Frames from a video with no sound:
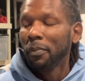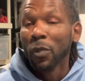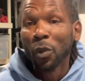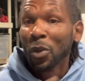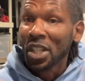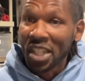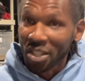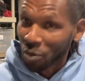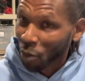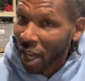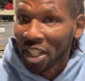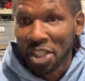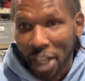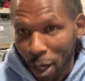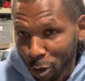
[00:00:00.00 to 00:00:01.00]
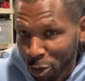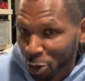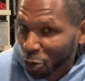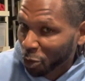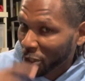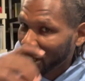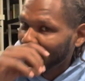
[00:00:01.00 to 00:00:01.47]
we need some watch hours
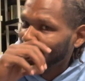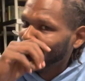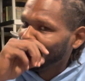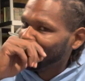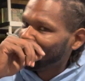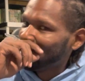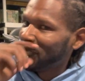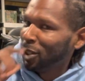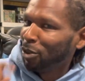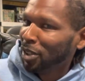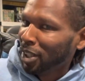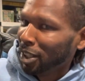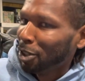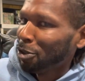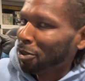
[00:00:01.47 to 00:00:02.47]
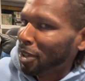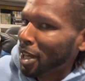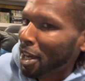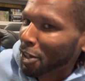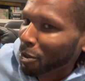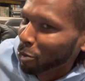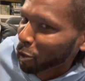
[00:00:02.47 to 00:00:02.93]
over there. You know what I'm saying? We ain't gonna
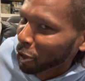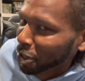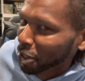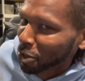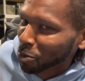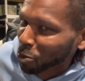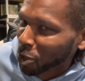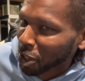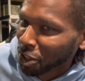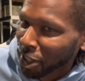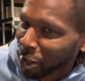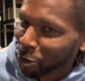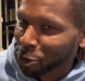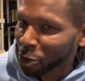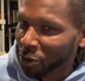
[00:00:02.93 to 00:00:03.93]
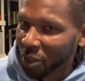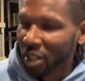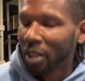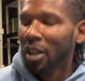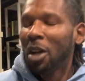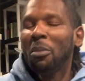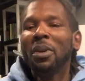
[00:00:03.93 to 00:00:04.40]
lie. Your boy needs some watch hours over
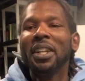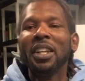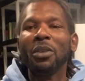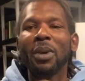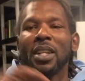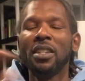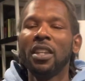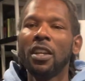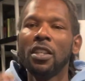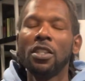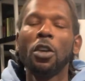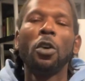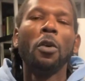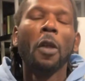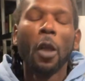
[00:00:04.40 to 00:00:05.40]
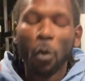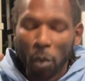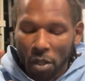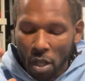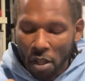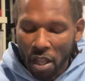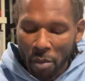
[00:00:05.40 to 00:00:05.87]
there. But anyways, yeah. So
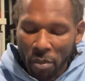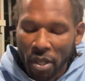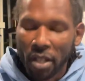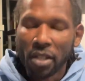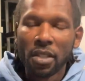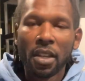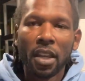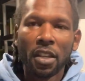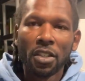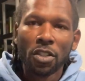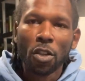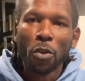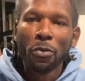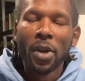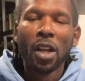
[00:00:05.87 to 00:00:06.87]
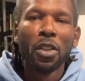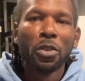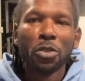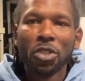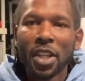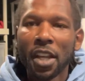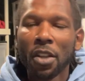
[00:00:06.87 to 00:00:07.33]
with all that being said, just go follow
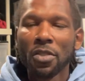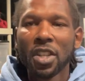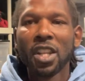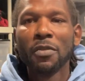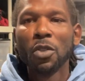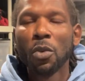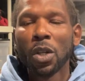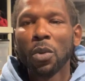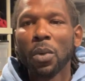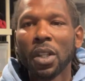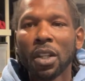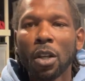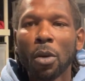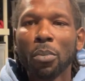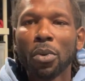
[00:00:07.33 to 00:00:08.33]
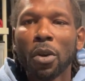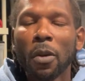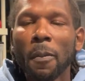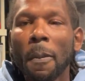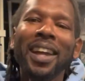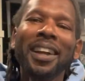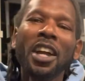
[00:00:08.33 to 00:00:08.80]
those channels. And if you want to win the
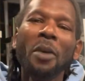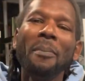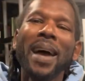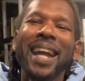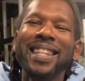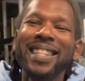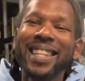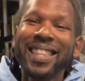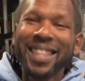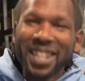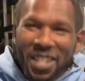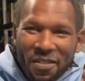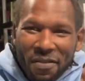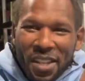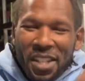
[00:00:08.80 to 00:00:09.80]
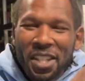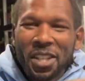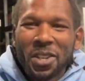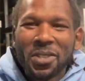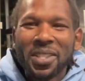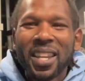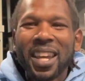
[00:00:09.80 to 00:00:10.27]
GoPro, come back to this
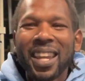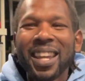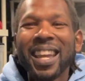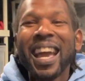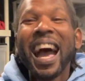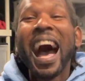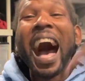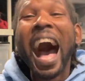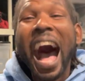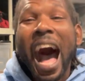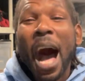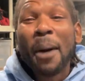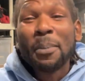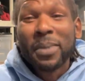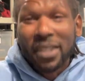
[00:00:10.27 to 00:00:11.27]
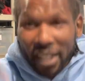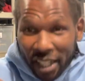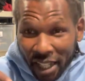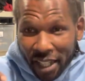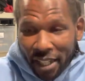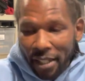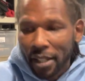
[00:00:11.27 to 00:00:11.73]
video, say, I'm
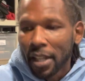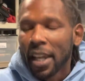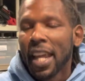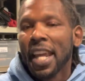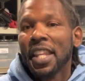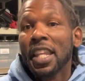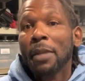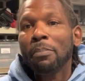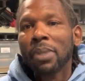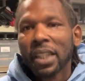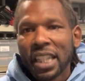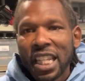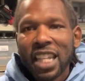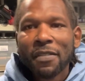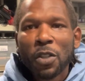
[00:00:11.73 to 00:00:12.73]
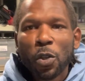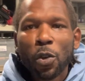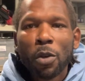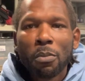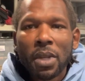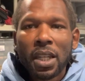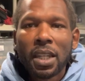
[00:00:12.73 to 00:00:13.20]
done. And then believe
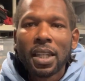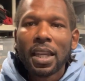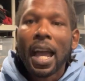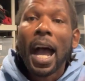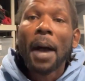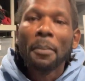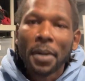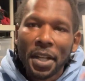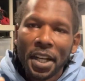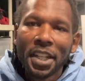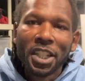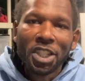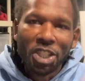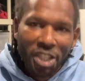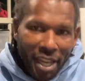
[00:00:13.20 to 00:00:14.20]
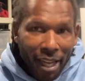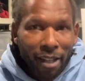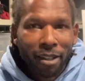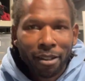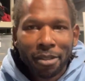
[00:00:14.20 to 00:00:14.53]
you and me, I'm gonna check.